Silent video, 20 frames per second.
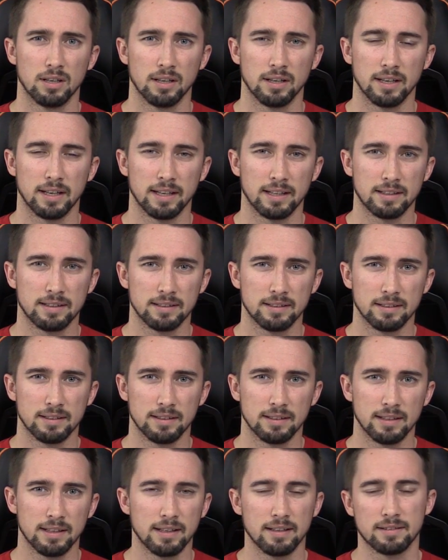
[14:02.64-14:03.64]
it
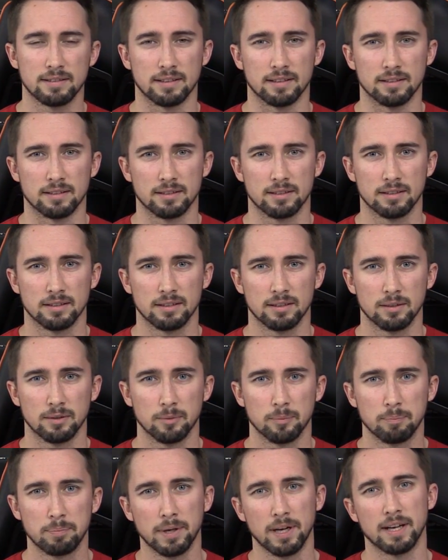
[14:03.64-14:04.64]
isn't.
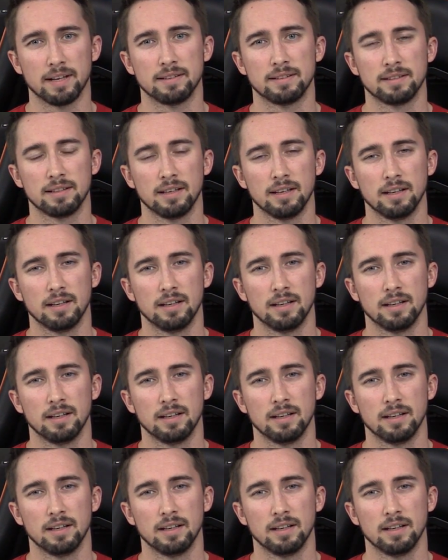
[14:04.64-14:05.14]
But